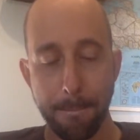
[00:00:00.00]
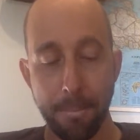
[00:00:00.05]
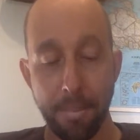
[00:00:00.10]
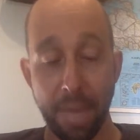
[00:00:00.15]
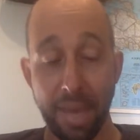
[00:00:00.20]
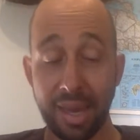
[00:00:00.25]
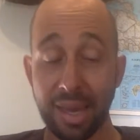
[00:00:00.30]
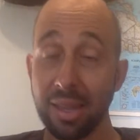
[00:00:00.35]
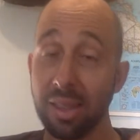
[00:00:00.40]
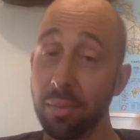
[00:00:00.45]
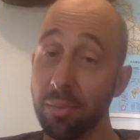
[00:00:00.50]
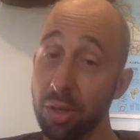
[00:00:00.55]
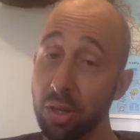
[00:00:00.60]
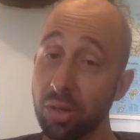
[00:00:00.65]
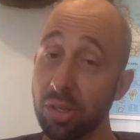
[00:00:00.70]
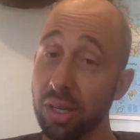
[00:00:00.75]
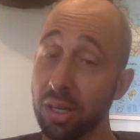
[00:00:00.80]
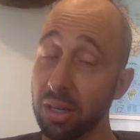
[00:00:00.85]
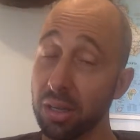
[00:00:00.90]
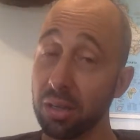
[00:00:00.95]
Making the
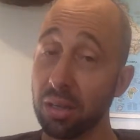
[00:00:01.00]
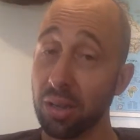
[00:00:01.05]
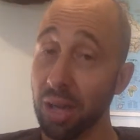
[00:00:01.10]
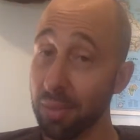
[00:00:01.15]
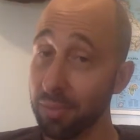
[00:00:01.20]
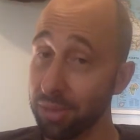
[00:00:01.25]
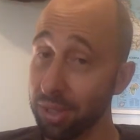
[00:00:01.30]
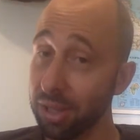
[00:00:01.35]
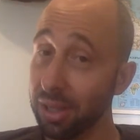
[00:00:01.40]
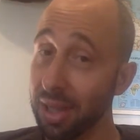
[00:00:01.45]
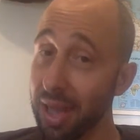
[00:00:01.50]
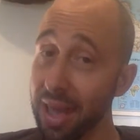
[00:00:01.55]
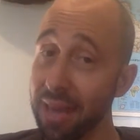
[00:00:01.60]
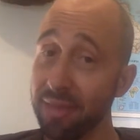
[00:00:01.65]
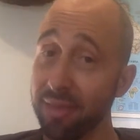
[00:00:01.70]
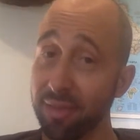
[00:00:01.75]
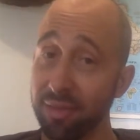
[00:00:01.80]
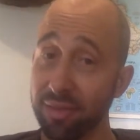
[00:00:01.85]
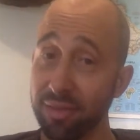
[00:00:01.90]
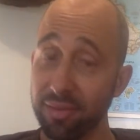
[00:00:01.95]
music come to
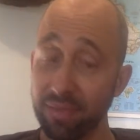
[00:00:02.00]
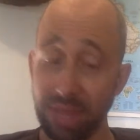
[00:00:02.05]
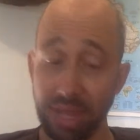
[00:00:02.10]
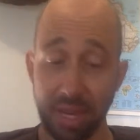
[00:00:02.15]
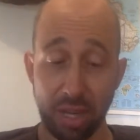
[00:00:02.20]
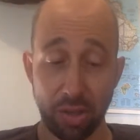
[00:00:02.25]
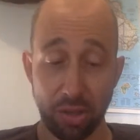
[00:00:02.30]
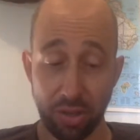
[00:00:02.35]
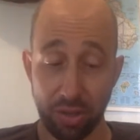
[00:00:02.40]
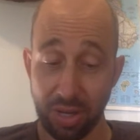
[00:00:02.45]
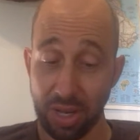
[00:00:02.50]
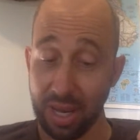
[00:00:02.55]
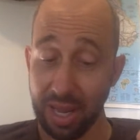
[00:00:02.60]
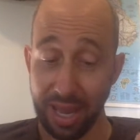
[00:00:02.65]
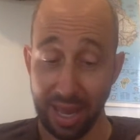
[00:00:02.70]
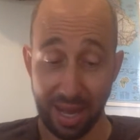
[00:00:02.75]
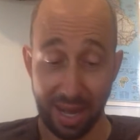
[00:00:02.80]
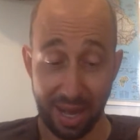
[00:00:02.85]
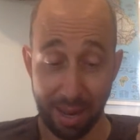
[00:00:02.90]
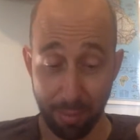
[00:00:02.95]
life in an
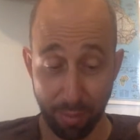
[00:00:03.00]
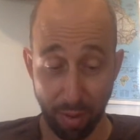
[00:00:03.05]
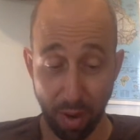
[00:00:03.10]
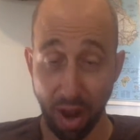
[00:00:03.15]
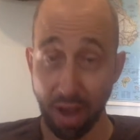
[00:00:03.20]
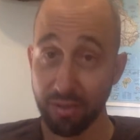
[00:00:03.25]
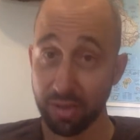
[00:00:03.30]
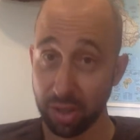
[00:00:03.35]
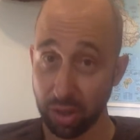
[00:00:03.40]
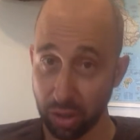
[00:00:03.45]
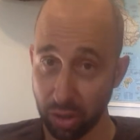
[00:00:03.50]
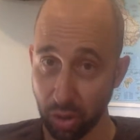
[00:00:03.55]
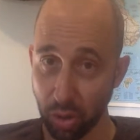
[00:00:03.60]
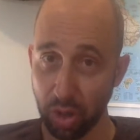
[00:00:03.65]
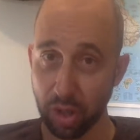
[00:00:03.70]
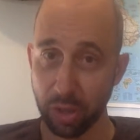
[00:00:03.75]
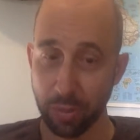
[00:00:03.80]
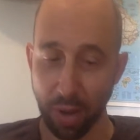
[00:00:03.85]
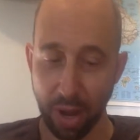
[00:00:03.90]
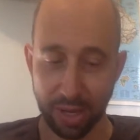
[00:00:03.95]

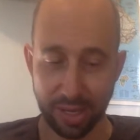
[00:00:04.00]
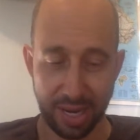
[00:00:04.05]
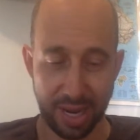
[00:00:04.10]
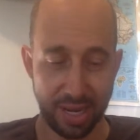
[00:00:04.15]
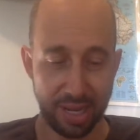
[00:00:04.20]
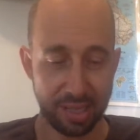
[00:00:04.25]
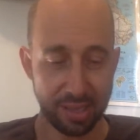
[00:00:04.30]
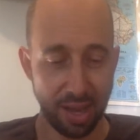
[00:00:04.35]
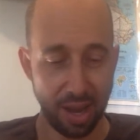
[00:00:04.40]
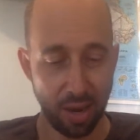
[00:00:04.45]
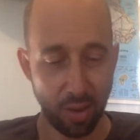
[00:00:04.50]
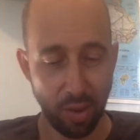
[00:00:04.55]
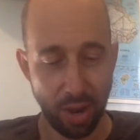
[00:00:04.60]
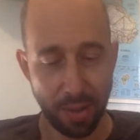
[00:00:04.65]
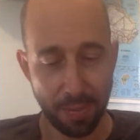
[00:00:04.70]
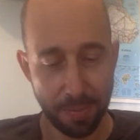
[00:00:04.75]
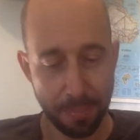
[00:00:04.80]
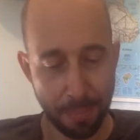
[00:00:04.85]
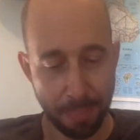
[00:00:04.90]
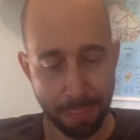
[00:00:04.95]
improvisatory, spontaneous kind of
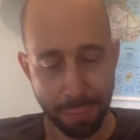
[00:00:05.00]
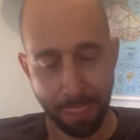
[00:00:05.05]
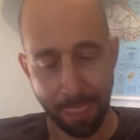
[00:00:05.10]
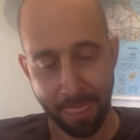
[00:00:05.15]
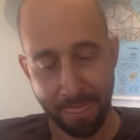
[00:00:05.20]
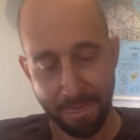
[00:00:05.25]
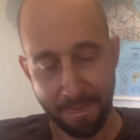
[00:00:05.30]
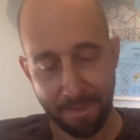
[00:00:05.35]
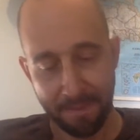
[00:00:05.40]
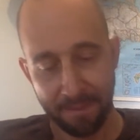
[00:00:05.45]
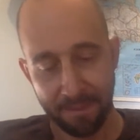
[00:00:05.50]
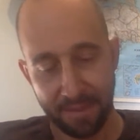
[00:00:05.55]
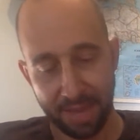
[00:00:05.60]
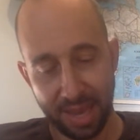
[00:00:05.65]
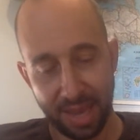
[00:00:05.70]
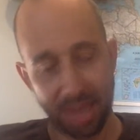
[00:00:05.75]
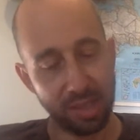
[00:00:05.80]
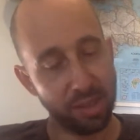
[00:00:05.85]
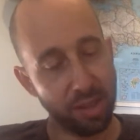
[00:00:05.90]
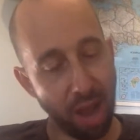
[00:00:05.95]
way.
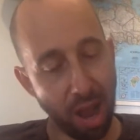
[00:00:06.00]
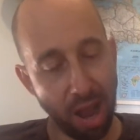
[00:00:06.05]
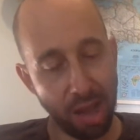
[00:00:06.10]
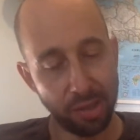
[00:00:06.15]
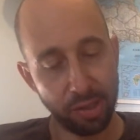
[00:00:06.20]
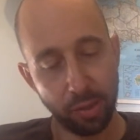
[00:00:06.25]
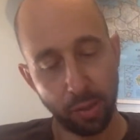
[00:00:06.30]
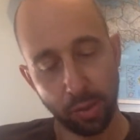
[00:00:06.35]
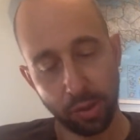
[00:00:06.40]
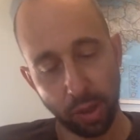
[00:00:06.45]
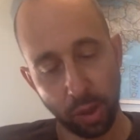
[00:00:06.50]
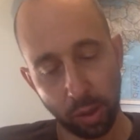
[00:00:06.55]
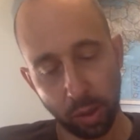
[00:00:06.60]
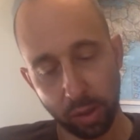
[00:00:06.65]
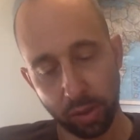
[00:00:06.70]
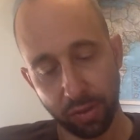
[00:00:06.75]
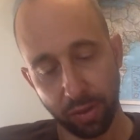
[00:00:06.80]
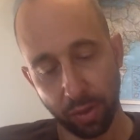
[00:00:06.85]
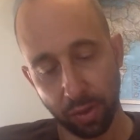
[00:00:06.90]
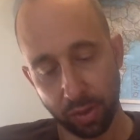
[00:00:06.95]
It is Dodds who
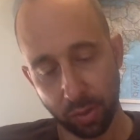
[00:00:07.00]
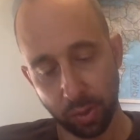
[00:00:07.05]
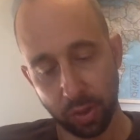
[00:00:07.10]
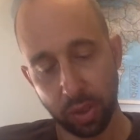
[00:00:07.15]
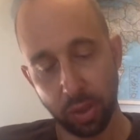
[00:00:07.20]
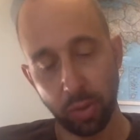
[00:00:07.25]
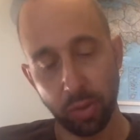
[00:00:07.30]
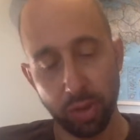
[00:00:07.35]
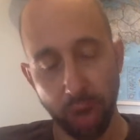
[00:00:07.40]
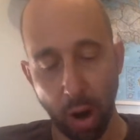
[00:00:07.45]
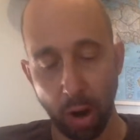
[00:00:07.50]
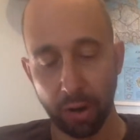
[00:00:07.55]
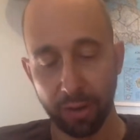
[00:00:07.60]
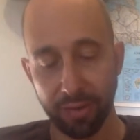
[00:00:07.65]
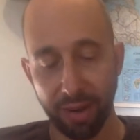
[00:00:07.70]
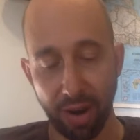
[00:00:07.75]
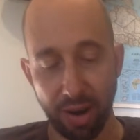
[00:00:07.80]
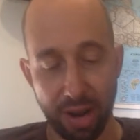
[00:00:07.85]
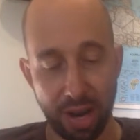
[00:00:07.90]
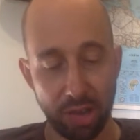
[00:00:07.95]
solos first with two dark
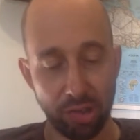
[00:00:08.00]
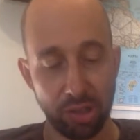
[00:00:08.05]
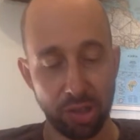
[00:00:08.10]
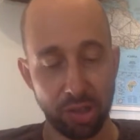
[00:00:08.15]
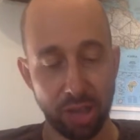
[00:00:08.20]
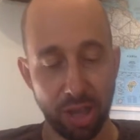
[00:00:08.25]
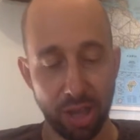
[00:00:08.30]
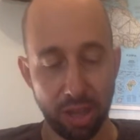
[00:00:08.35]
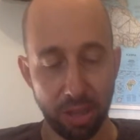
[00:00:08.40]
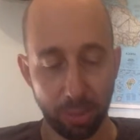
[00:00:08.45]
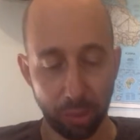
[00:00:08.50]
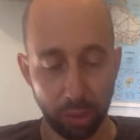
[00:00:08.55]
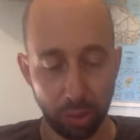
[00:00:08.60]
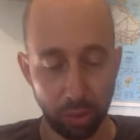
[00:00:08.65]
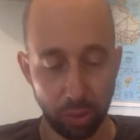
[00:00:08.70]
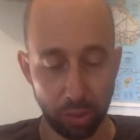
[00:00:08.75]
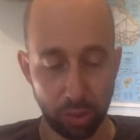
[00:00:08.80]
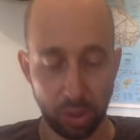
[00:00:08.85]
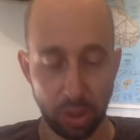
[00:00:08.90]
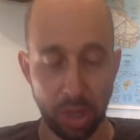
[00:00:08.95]
variations on the
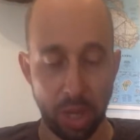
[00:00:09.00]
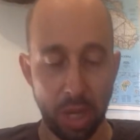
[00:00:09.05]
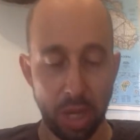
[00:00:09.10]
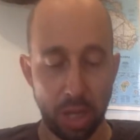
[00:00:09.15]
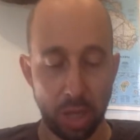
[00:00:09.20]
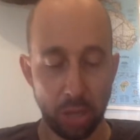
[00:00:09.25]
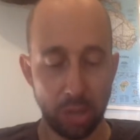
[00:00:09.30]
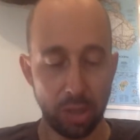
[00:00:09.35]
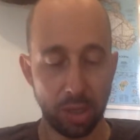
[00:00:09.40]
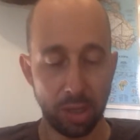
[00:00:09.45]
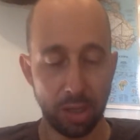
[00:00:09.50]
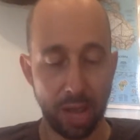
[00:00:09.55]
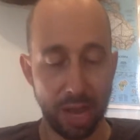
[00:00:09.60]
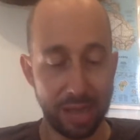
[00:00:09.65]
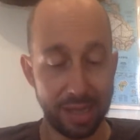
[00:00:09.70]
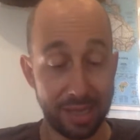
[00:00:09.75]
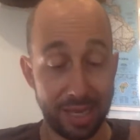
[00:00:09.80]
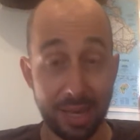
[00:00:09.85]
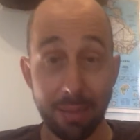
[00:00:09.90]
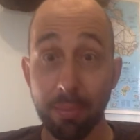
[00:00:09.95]
blues, using
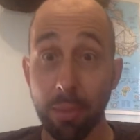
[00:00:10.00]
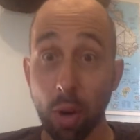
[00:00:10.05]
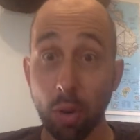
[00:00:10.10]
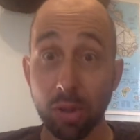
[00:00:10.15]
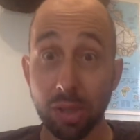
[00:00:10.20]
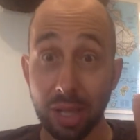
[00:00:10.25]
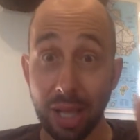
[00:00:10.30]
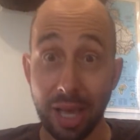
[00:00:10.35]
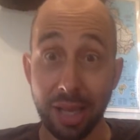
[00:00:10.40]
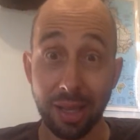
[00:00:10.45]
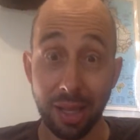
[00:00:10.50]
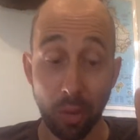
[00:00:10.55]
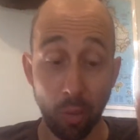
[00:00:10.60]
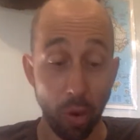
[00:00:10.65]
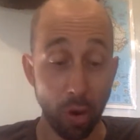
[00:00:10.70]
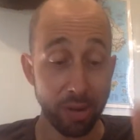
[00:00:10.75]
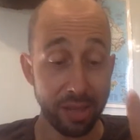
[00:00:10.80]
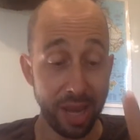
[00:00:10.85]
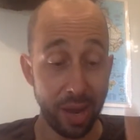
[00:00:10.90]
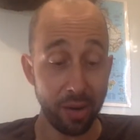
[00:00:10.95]
lines he most likely
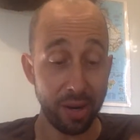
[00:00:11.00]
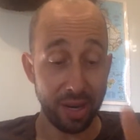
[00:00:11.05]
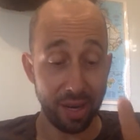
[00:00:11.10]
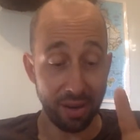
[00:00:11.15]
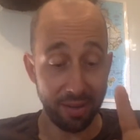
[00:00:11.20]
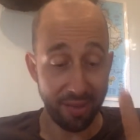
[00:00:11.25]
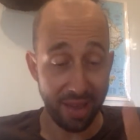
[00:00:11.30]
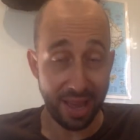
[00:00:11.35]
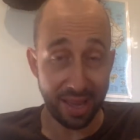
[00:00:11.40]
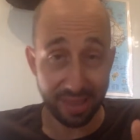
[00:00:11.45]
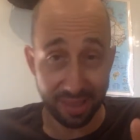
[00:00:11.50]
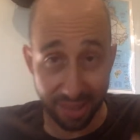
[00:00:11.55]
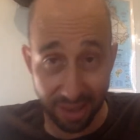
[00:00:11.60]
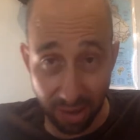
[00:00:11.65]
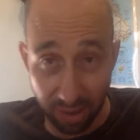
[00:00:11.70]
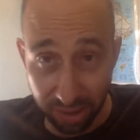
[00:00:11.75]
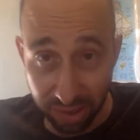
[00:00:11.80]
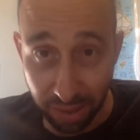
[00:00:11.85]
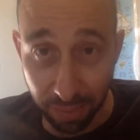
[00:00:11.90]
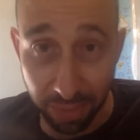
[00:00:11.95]
worked out in advance.
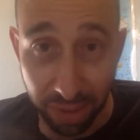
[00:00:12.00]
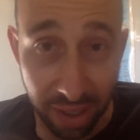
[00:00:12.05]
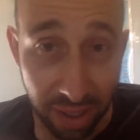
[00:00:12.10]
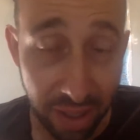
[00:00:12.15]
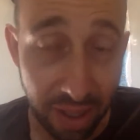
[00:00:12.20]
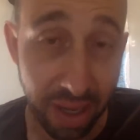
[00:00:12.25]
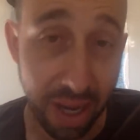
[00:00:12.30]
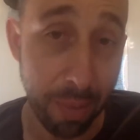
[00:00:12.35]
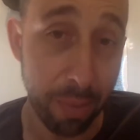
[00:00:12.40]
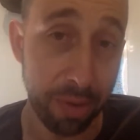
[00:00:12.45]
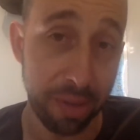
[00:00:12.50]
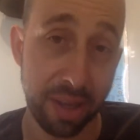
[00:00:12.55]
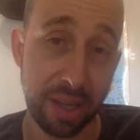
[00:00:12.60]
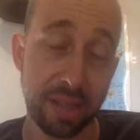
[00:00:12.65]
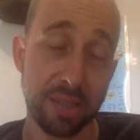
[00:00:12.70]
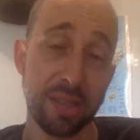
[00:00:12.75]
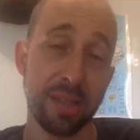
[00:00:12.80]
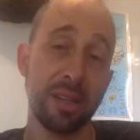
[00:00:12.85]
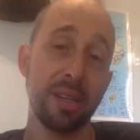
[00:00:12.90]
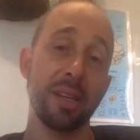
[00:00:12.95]
There's something, a couple
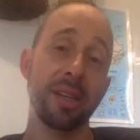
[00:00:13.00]
things.